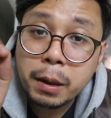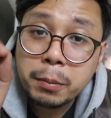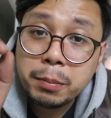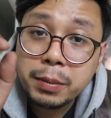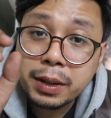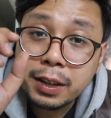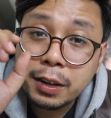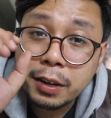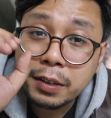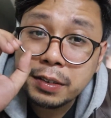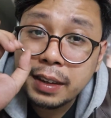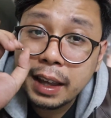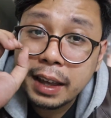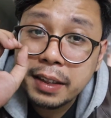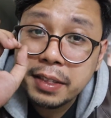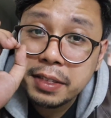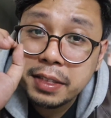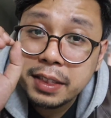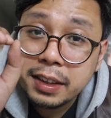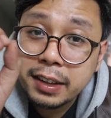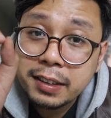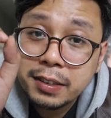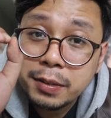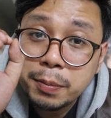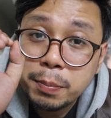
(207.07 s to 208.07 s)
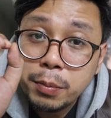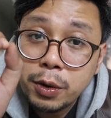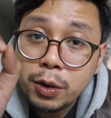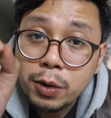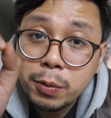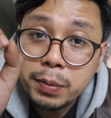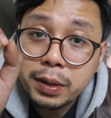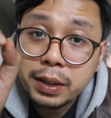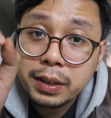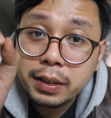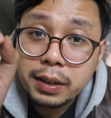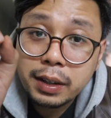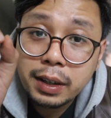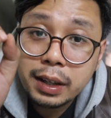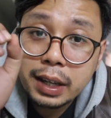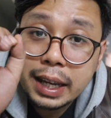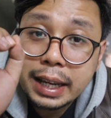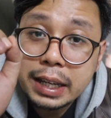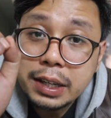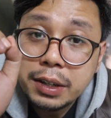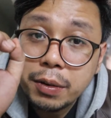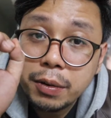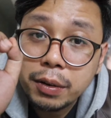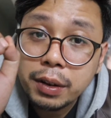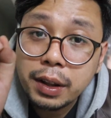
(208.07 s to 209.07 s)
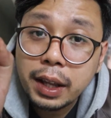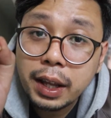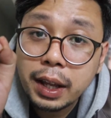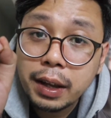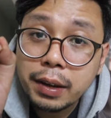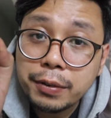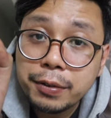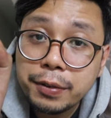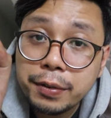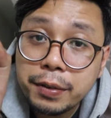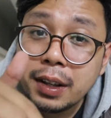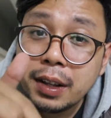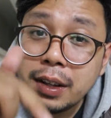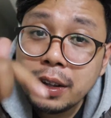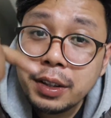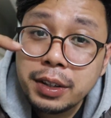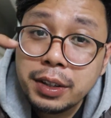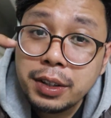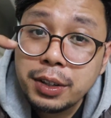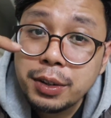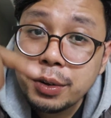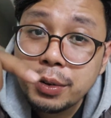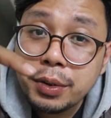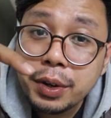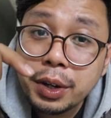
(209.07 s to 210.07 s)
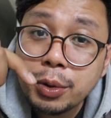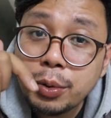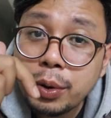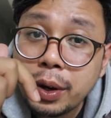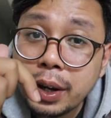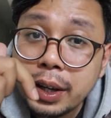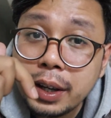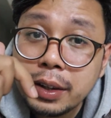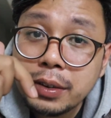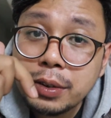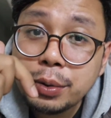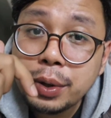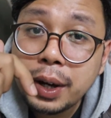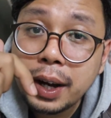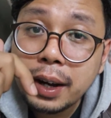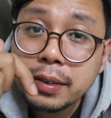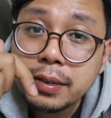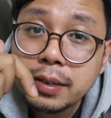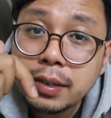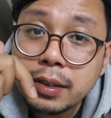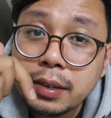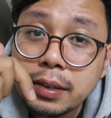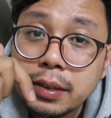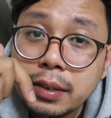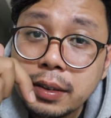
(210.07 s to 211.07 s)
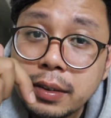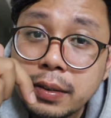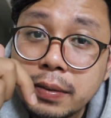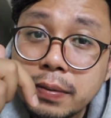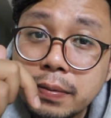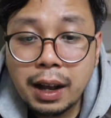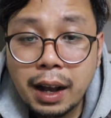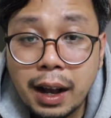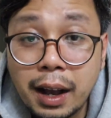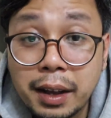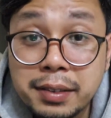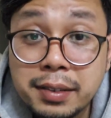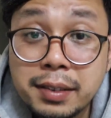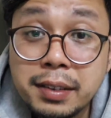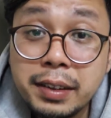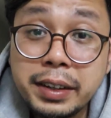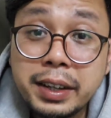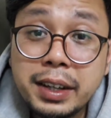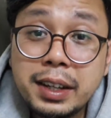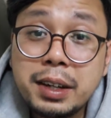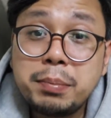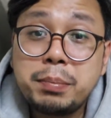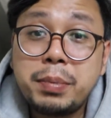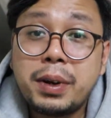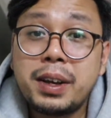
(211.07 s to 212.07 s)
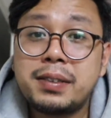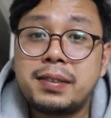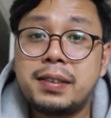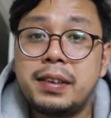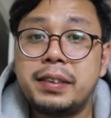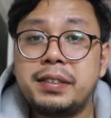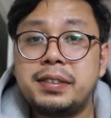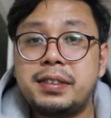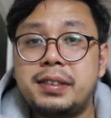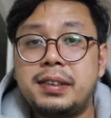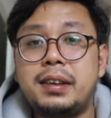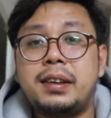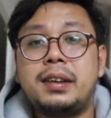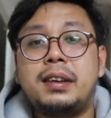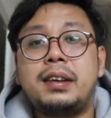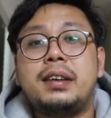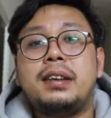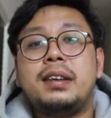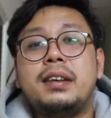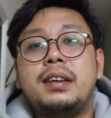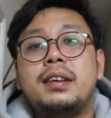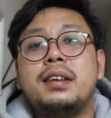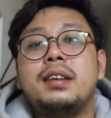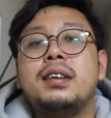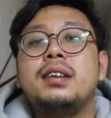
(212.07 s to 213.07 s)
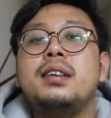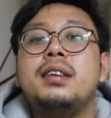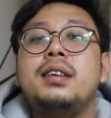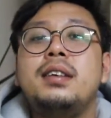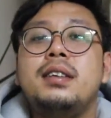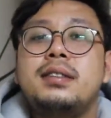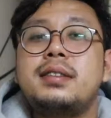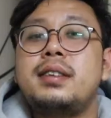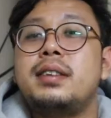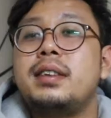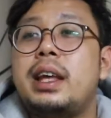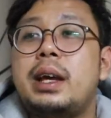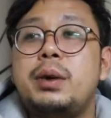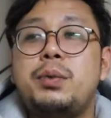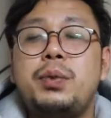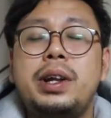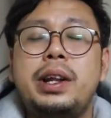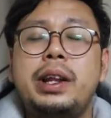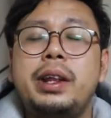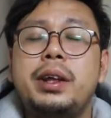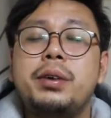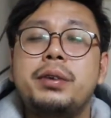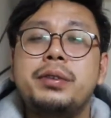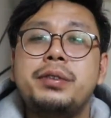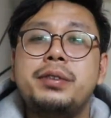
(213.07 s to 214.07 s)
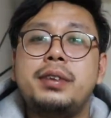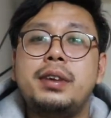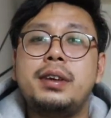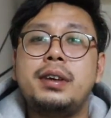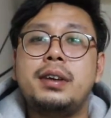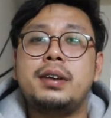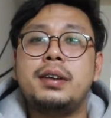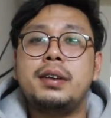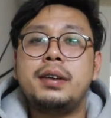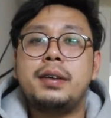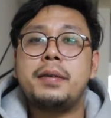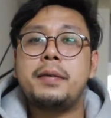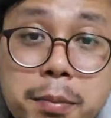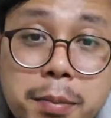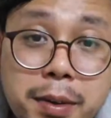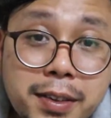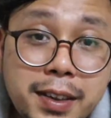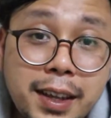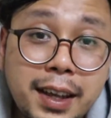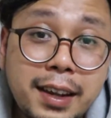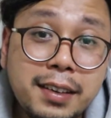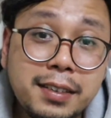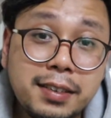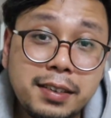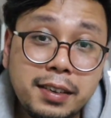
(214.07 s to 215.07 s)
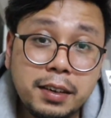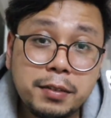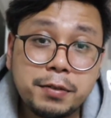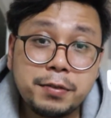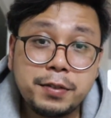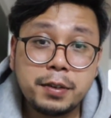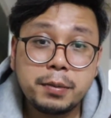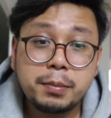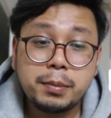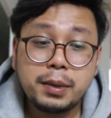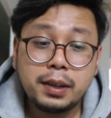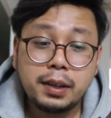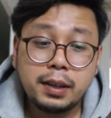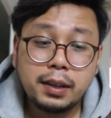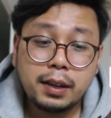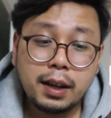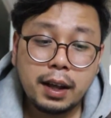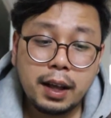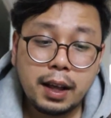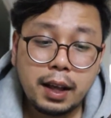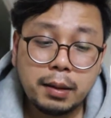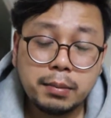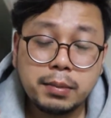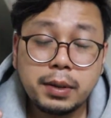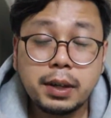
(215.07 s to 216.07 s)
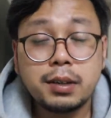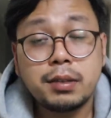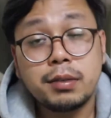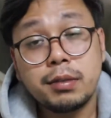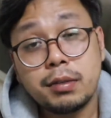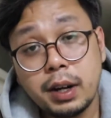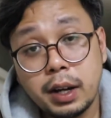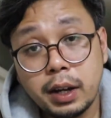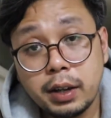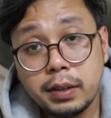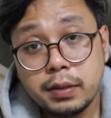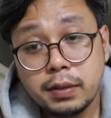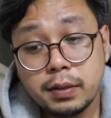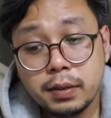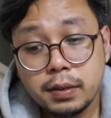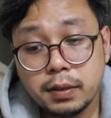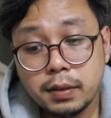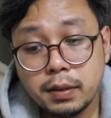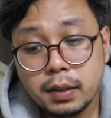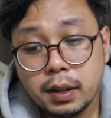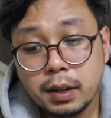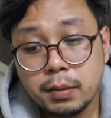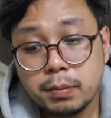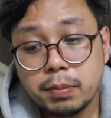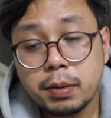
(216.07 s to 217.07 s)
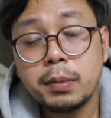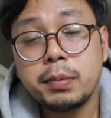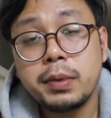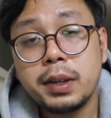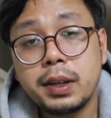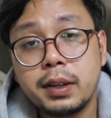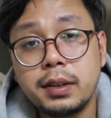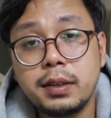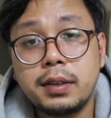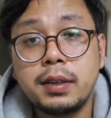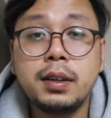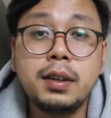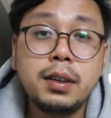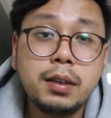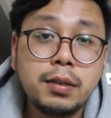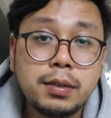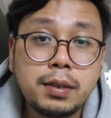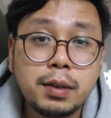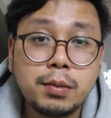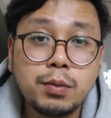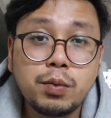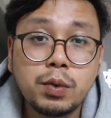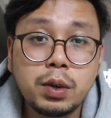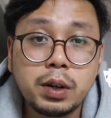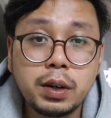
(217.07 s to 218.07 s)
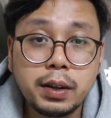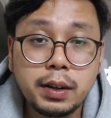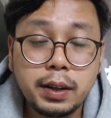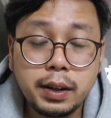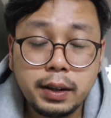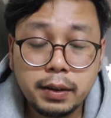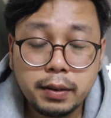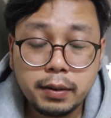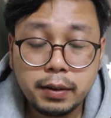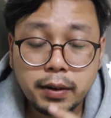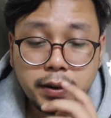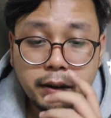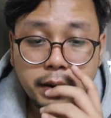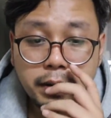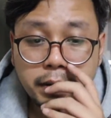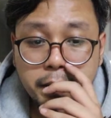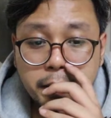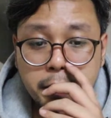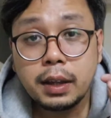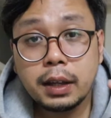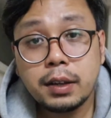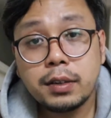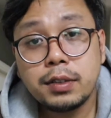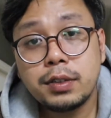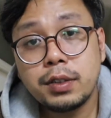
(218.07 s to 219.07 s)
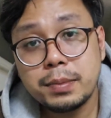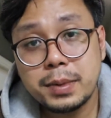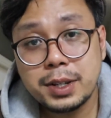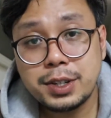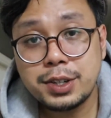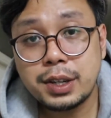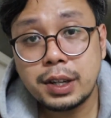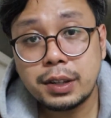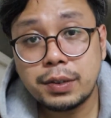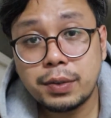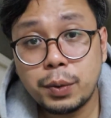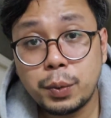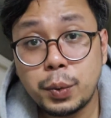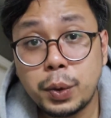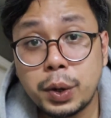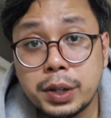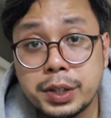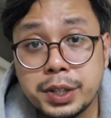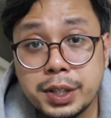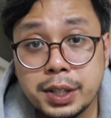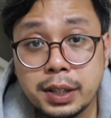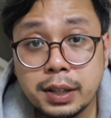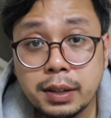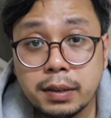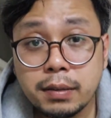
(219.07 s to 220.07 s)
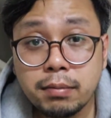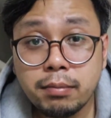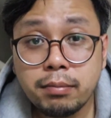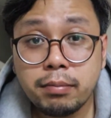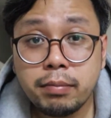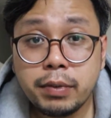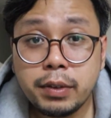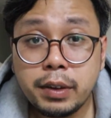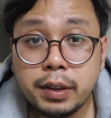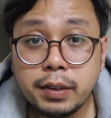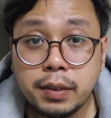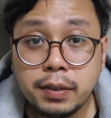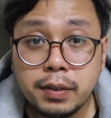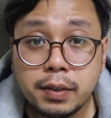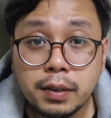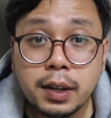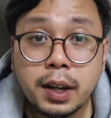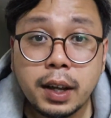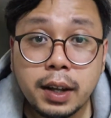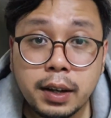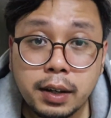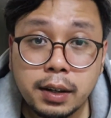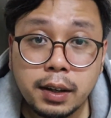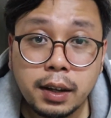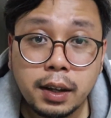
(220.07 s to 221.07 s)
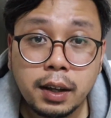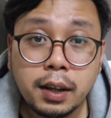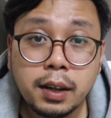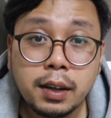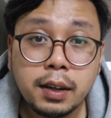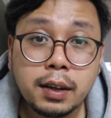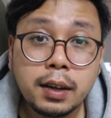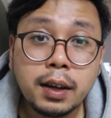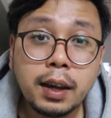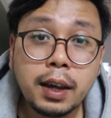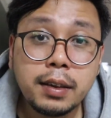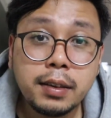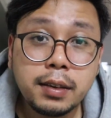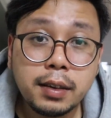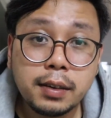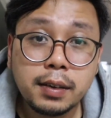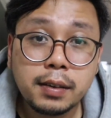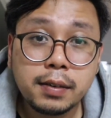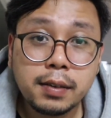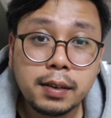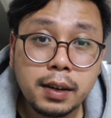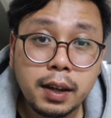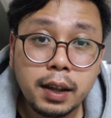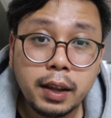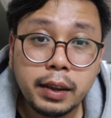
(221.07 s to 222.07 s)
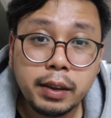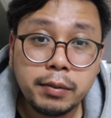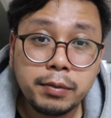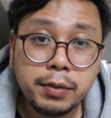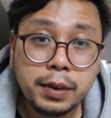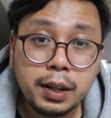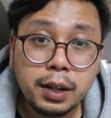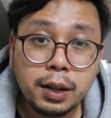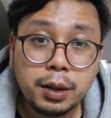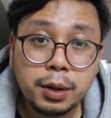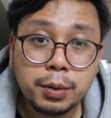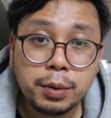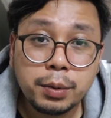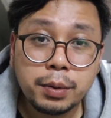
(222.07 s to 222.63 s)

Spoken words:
Because at this moment in your life, you're required to hustle. Hustling in a bustling city, isn't that what they all say? But that is it for me. I'm gonna rest and probably continue some work later on. Thank you so much guys for watching. This is another day and this is another video.